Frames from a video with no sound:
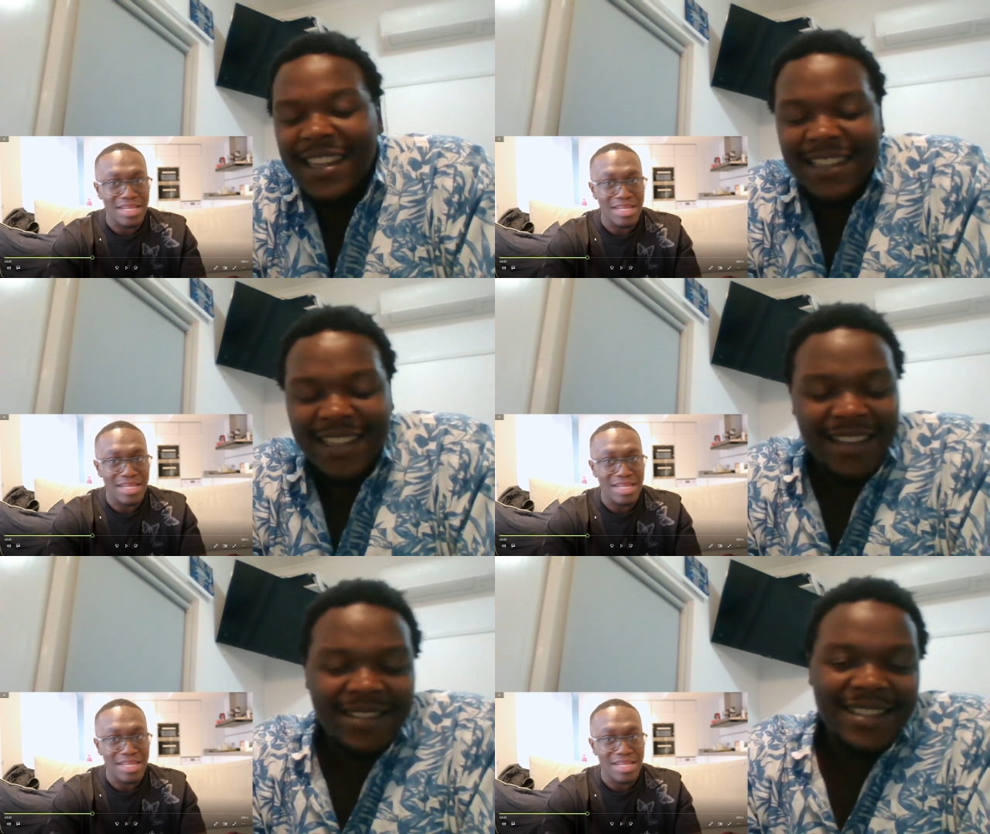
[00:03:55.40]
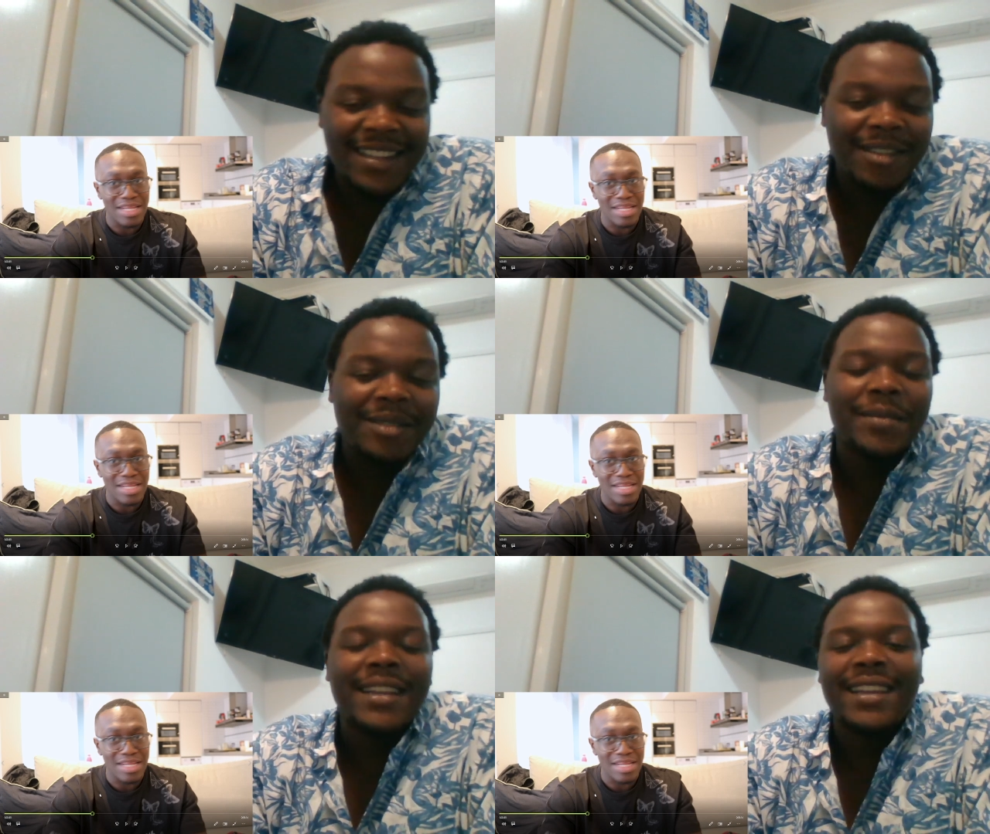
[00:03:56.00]
Speaker 1: hands down style was
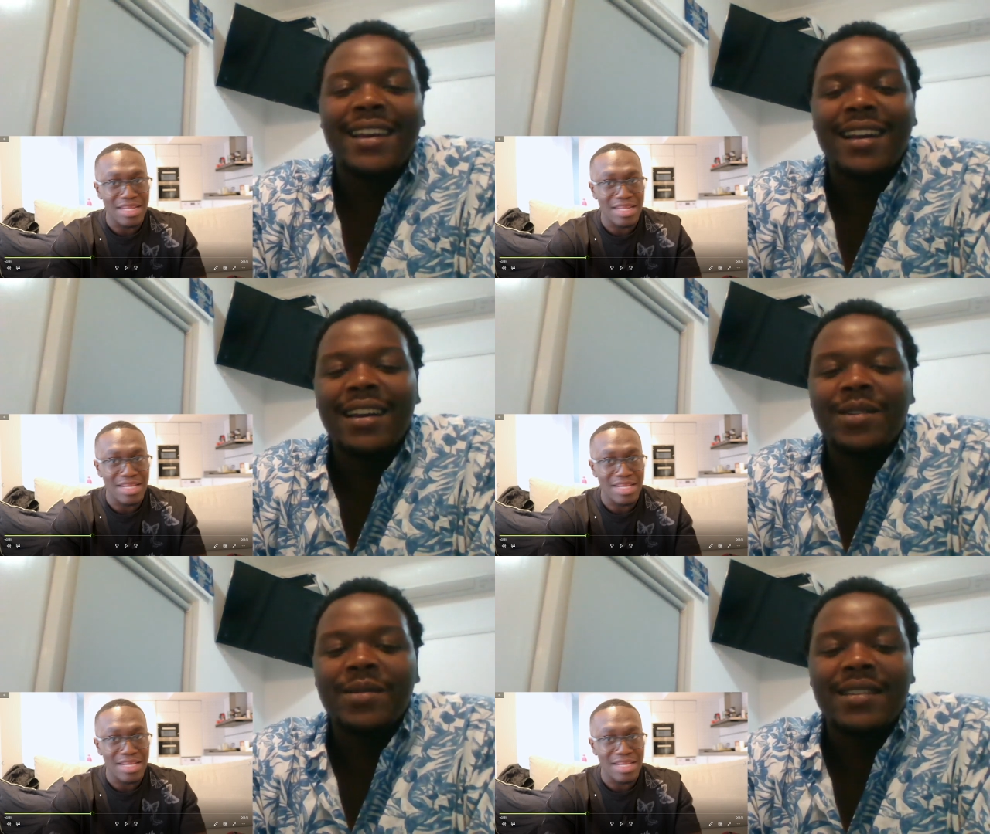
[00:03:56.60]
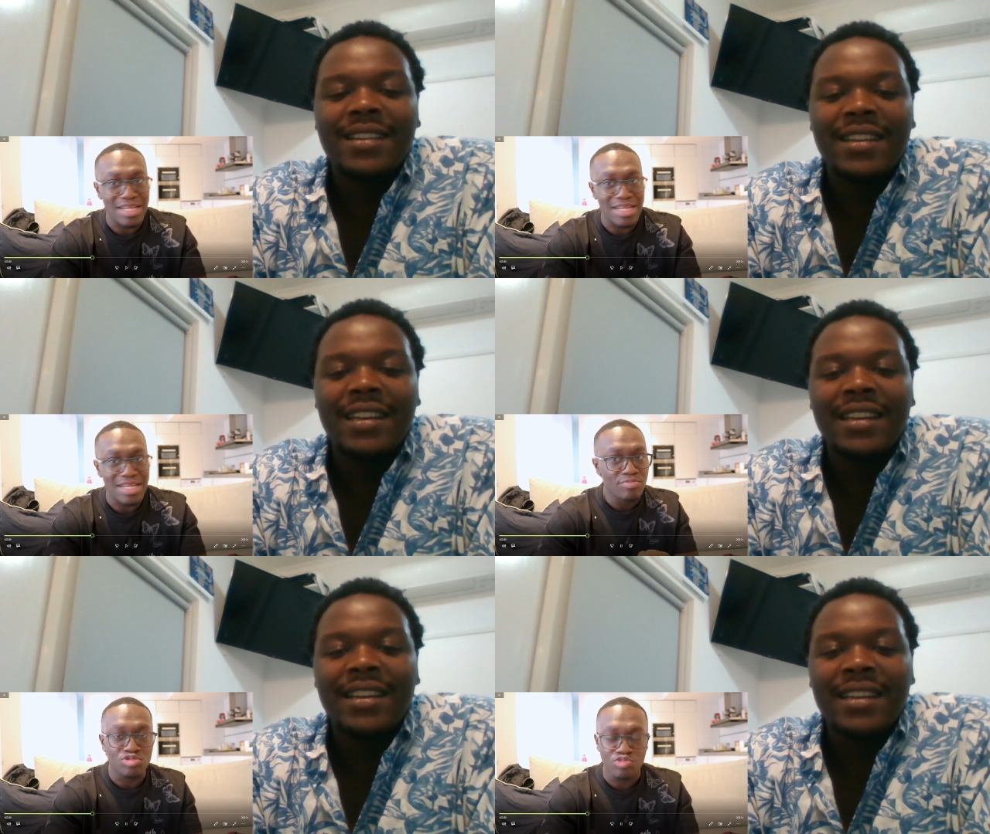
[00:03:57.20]
making it awkward.
Speaker 2: She
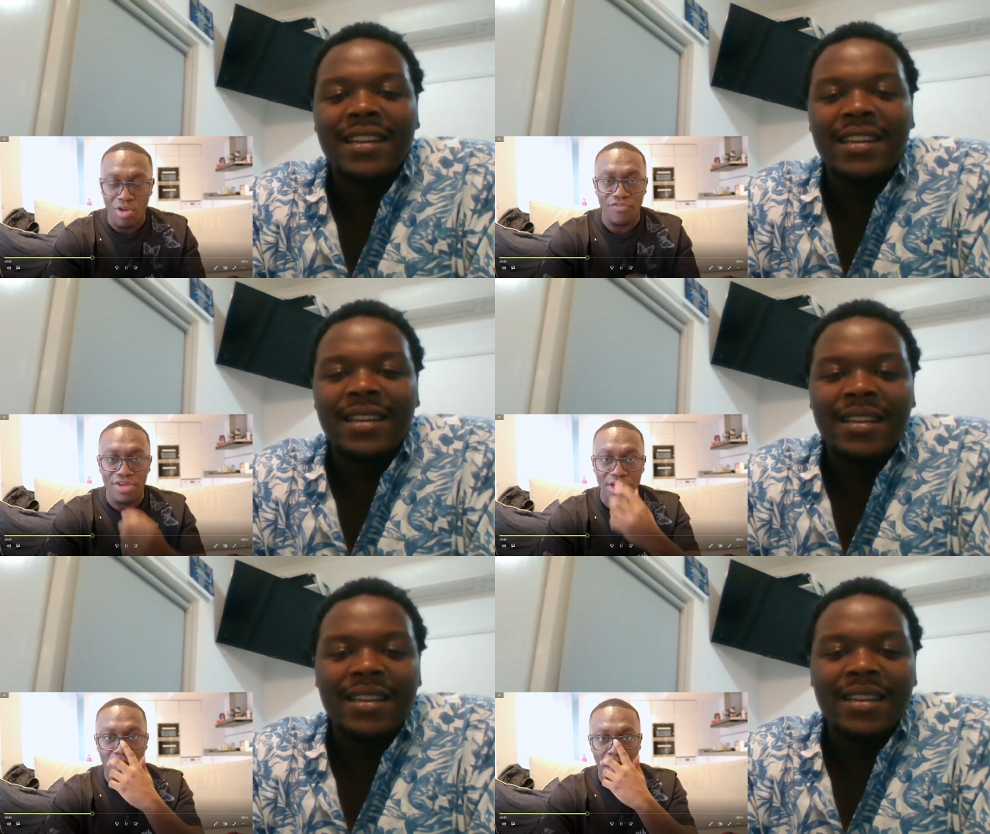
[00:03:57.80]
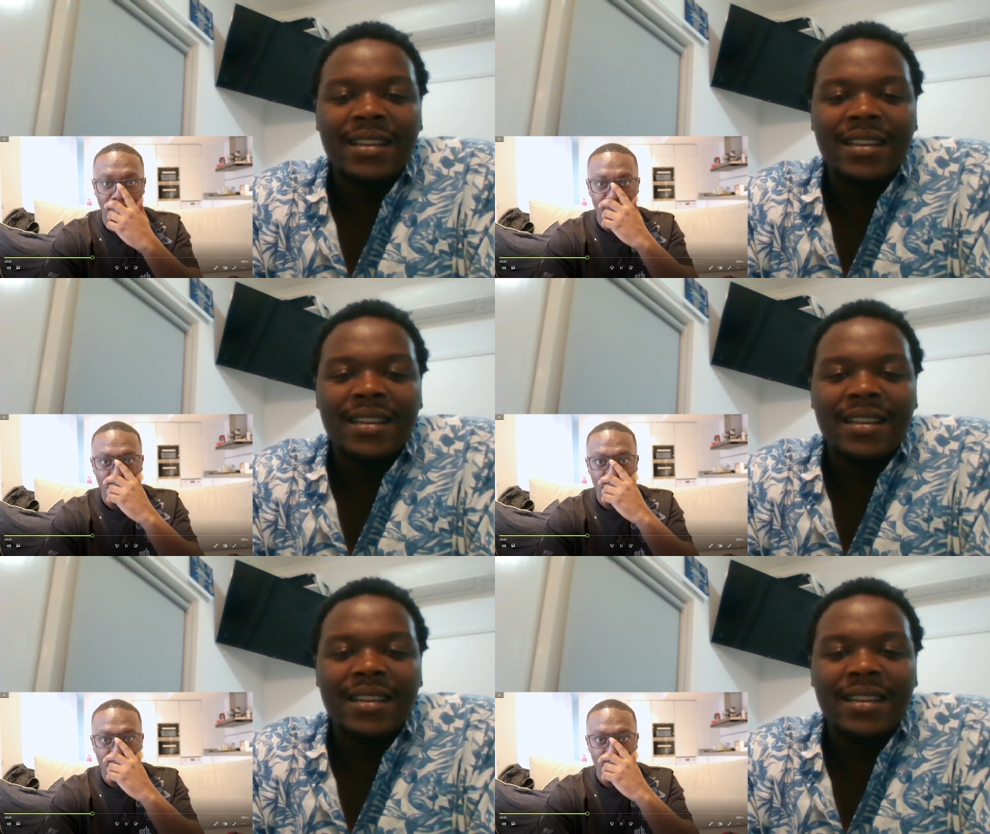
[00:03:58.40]
was roughing him up.